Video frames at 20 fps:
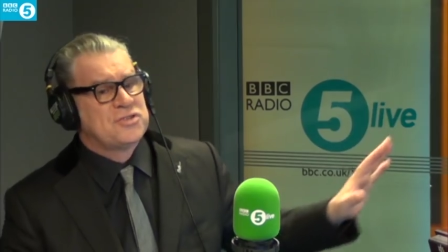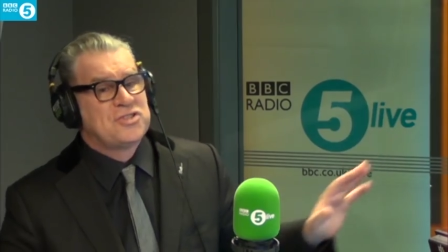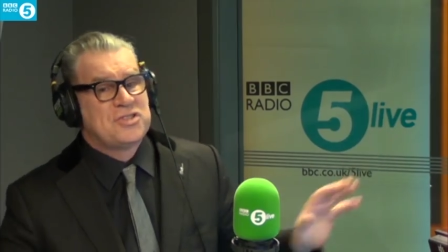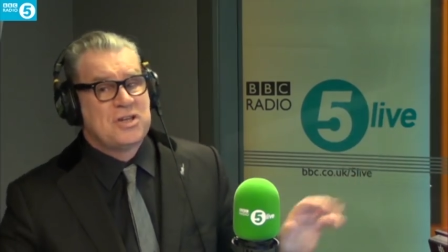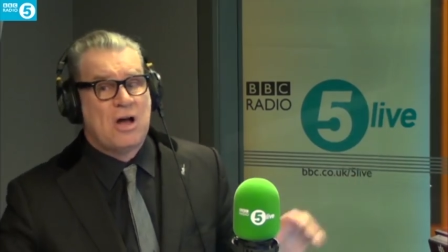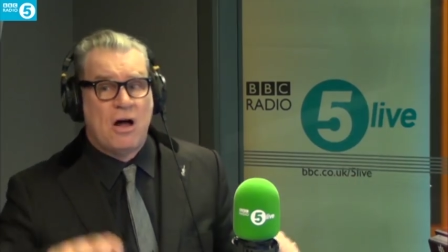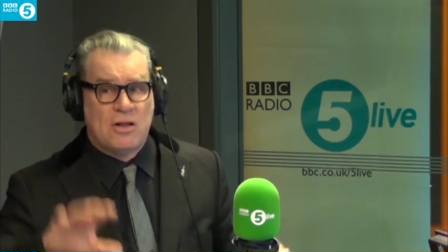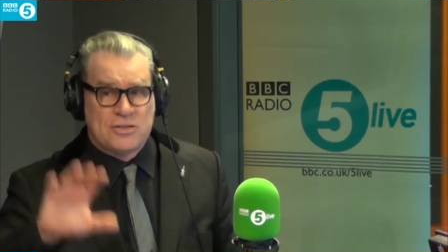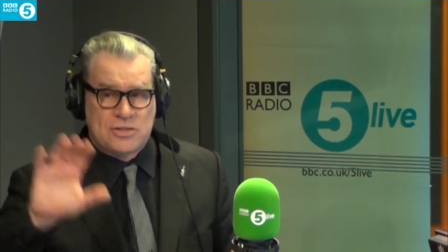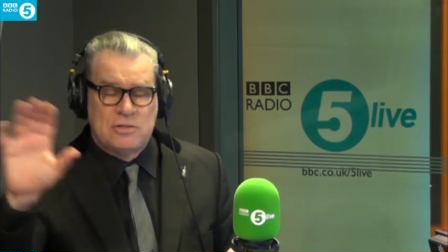
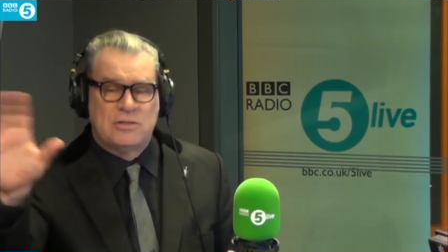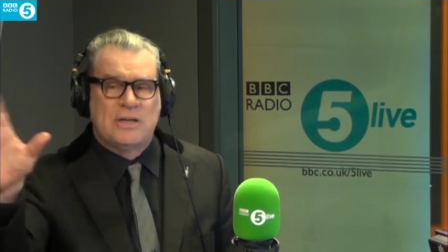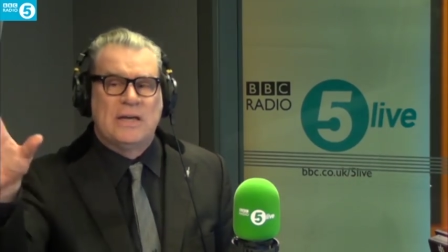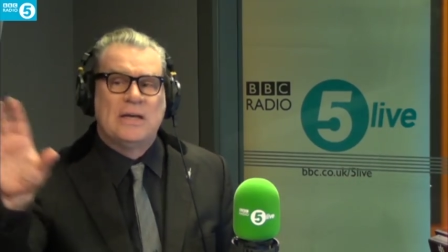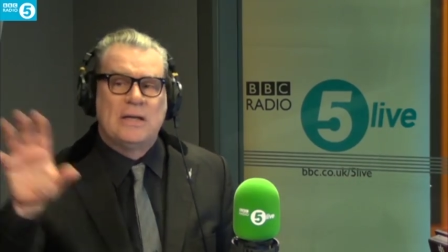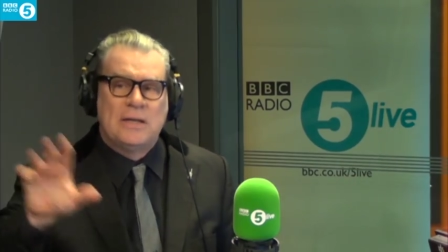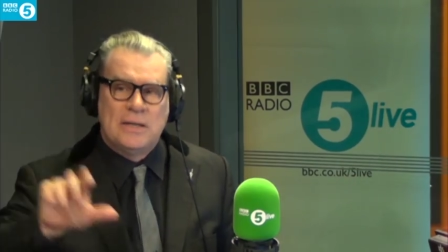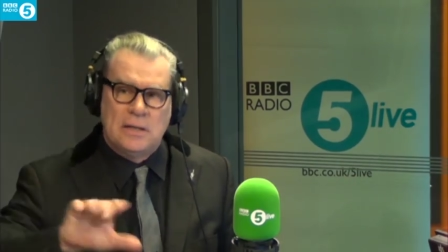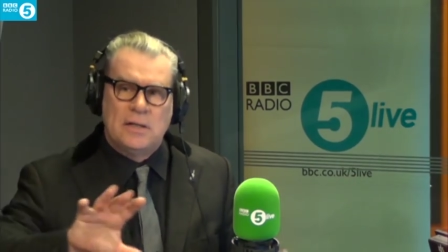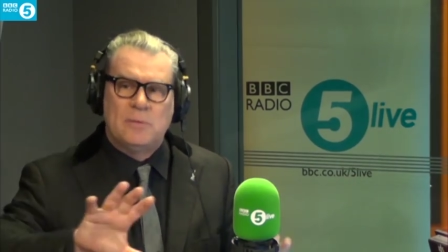starts
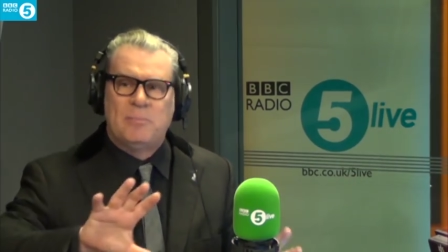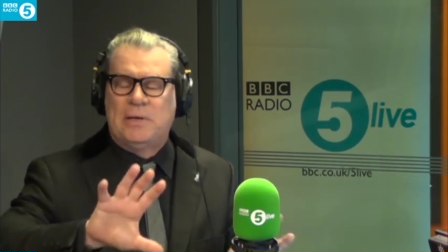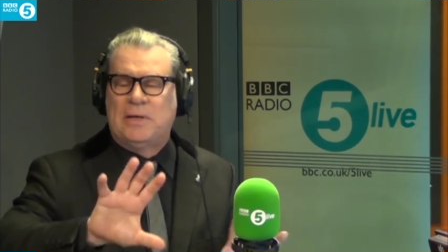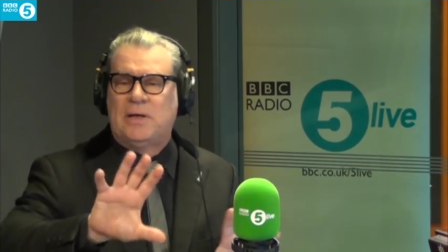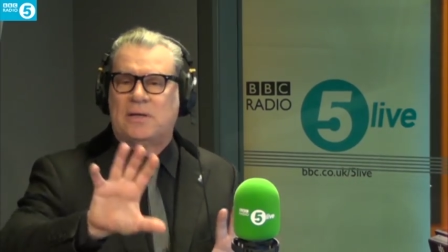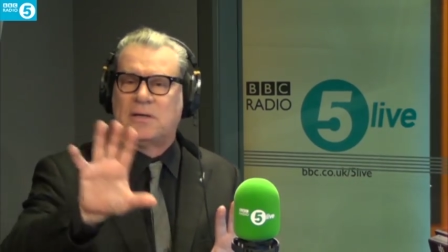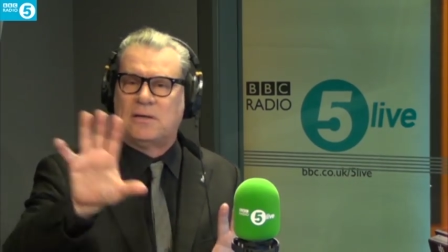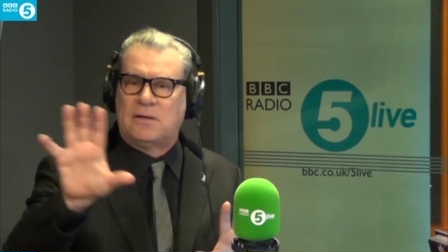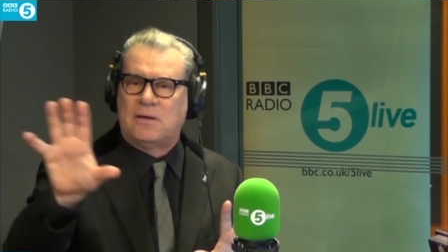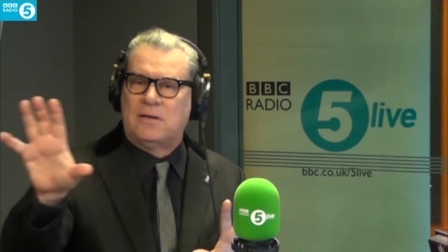looking a little bit
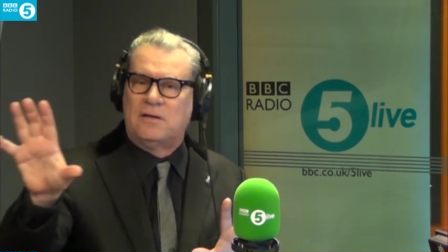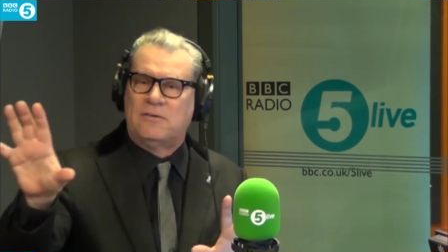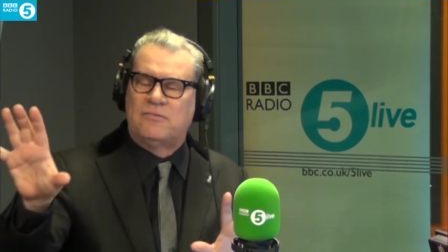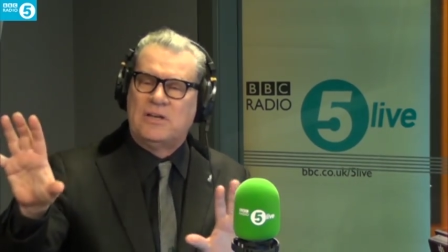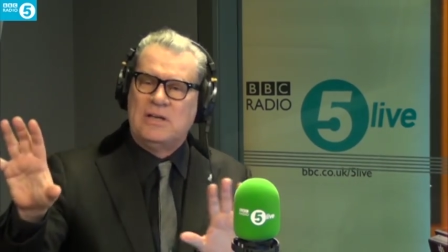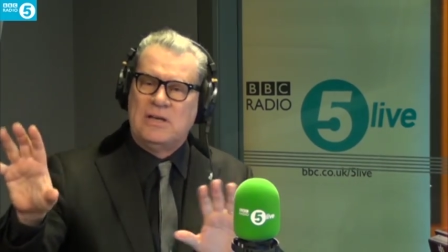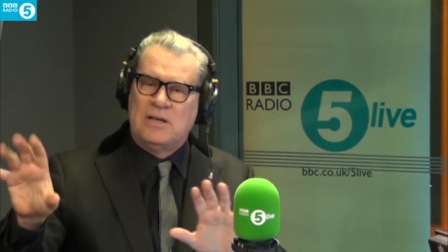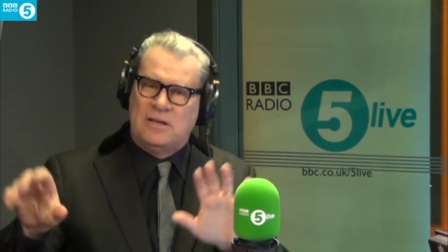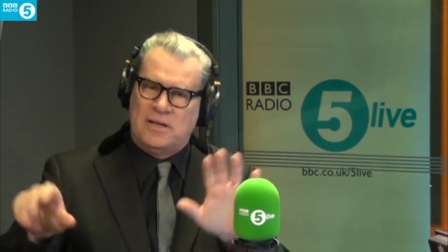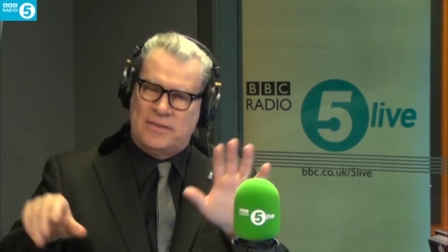like a kind of
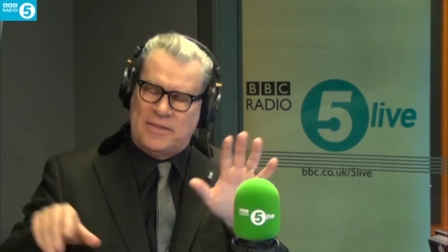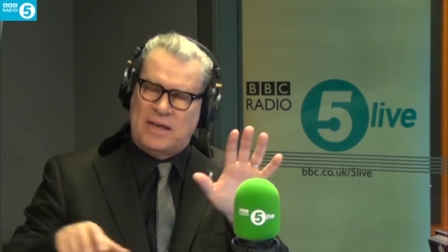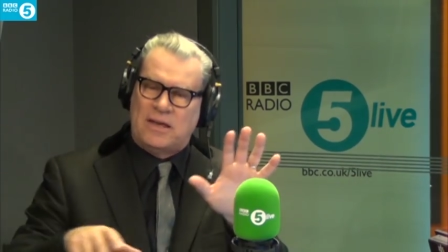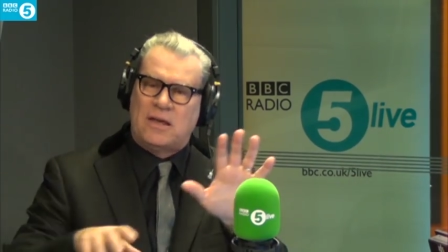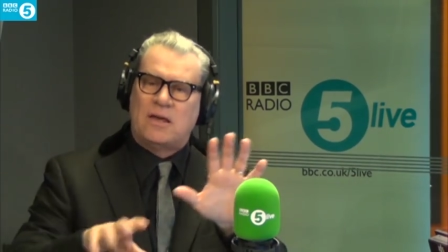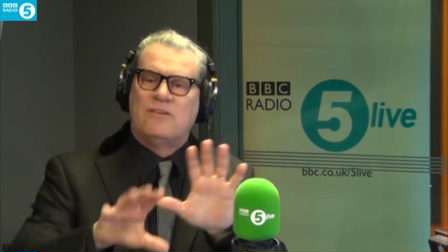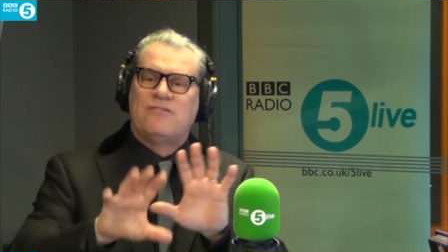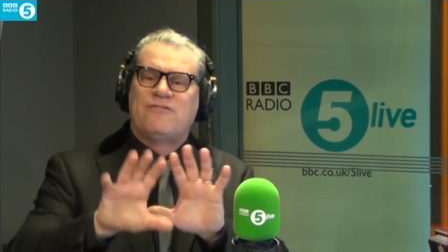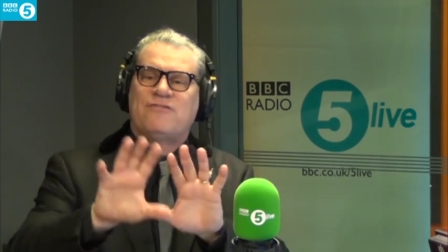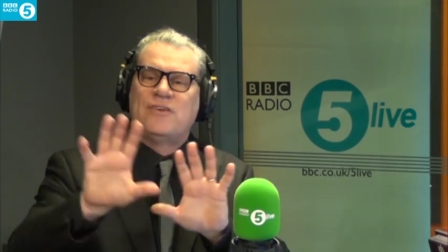like that
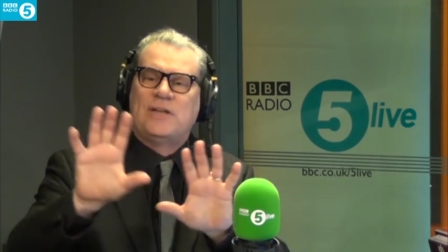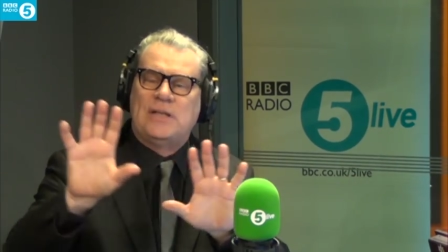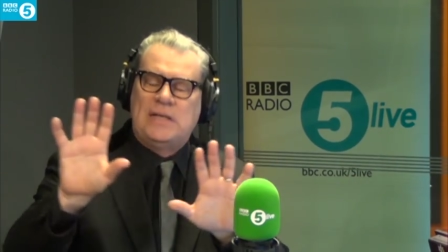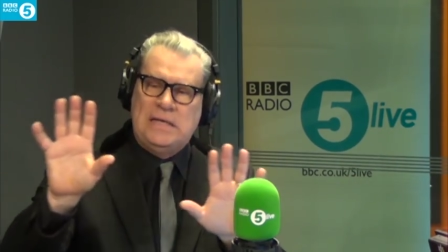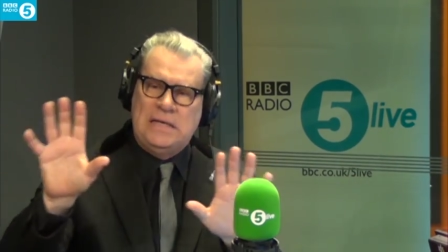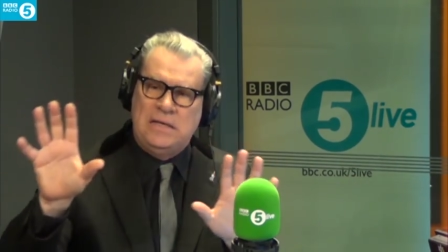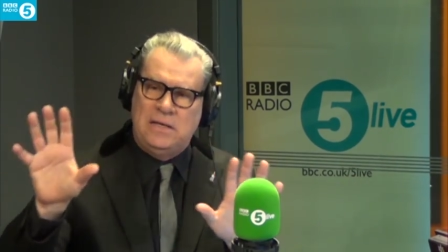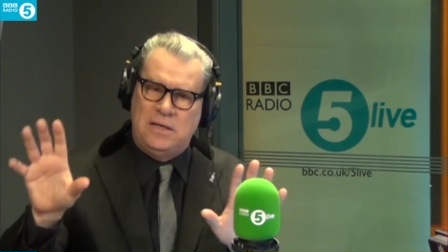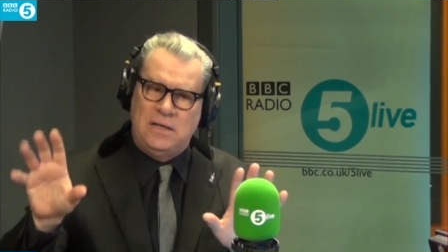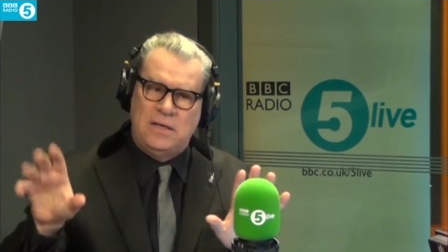kind of
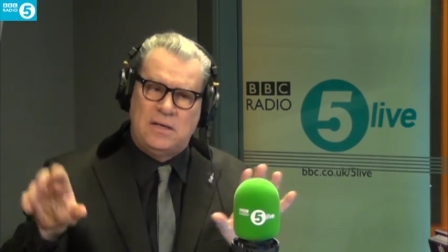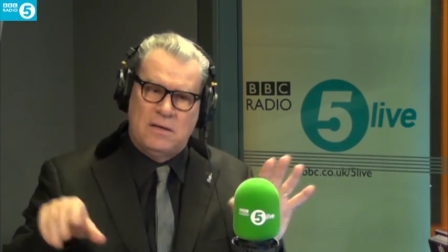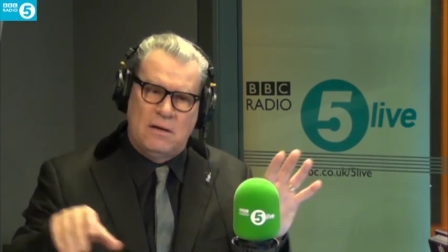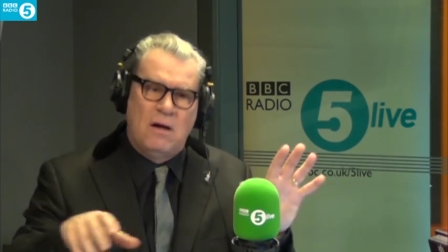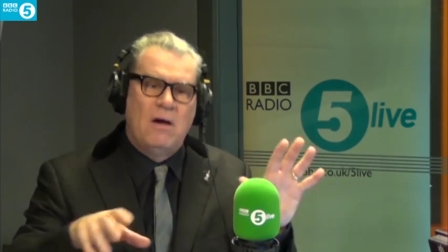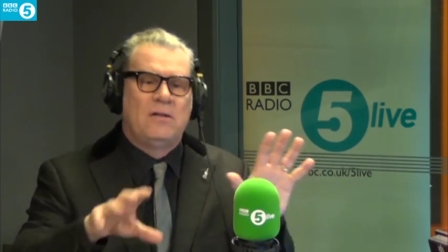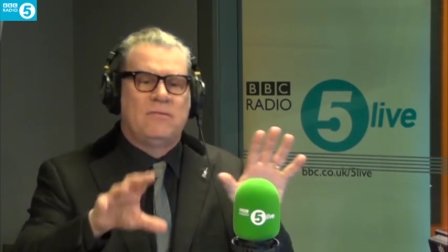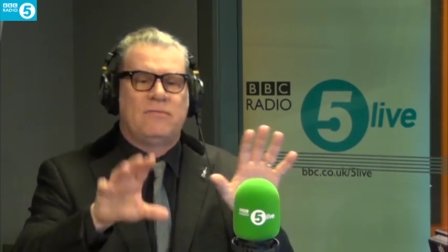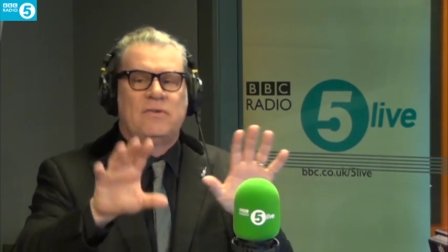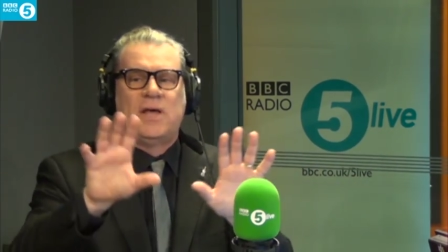Fellini
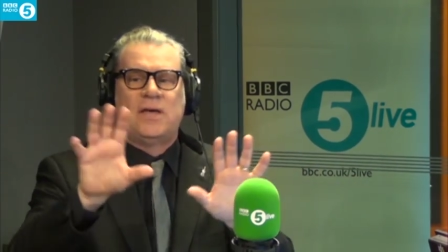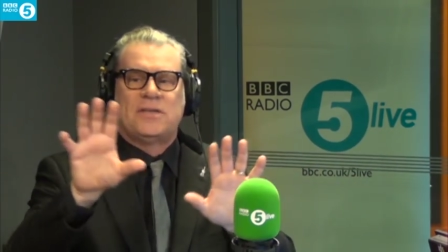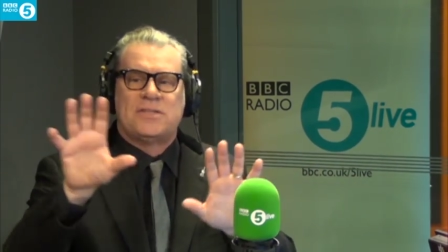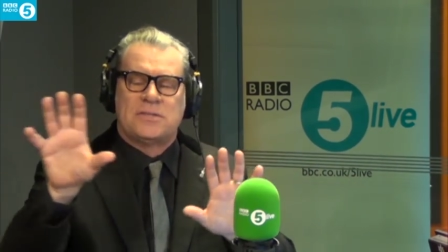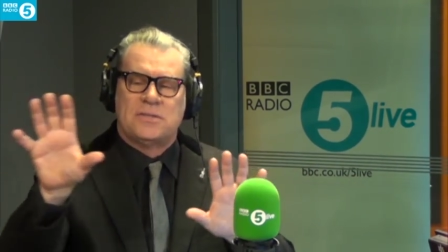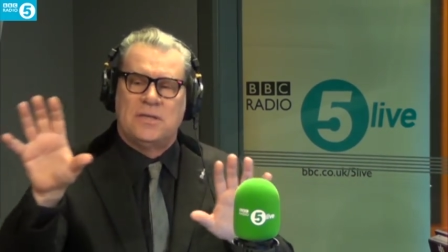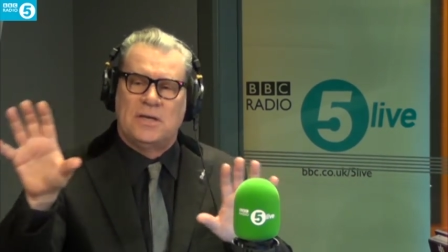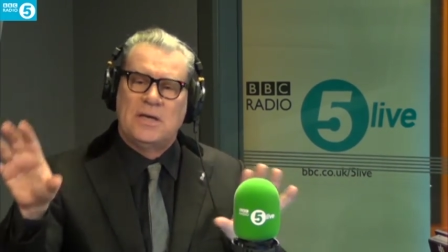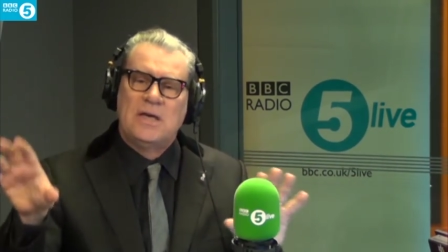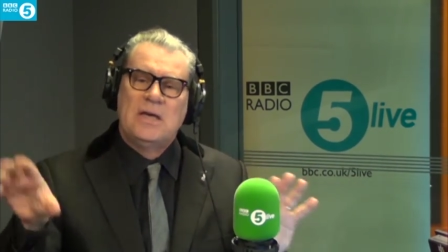
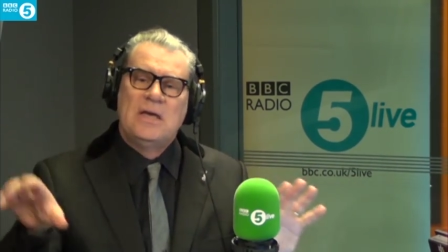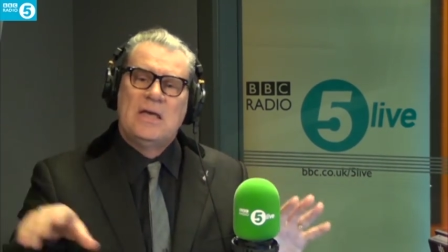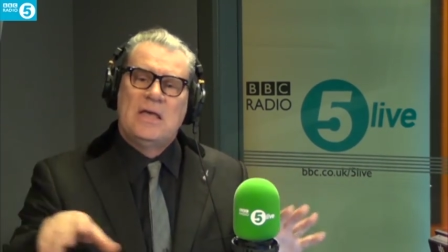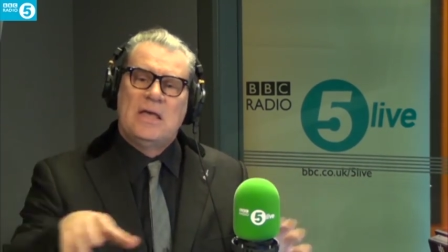carnivalesque thing.